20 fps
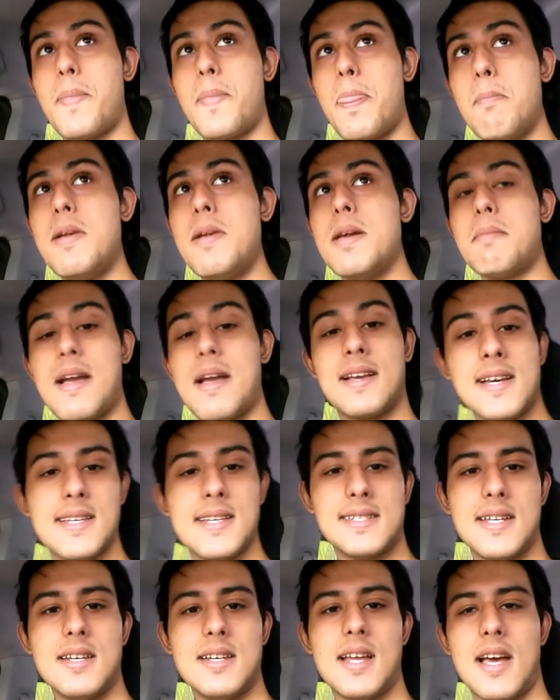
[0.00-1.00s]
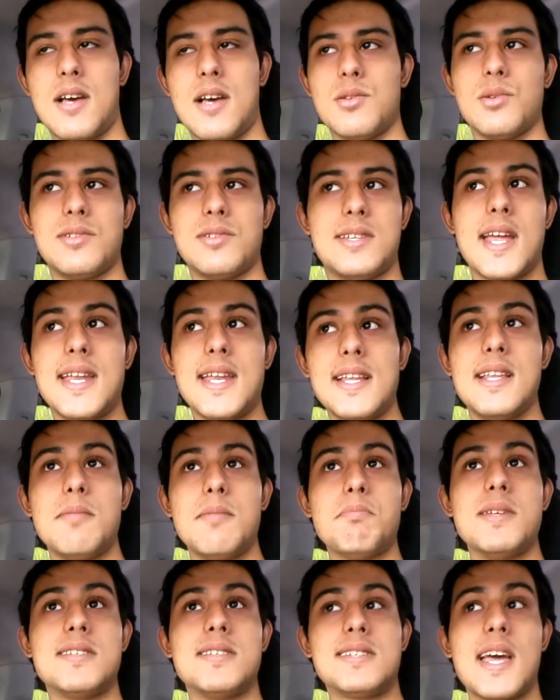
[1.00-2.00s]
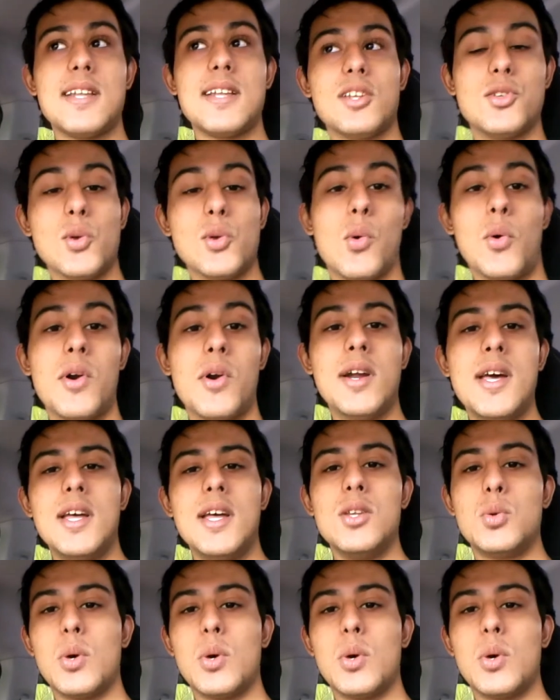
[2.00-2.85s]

me and my cousin, I was standing beside the door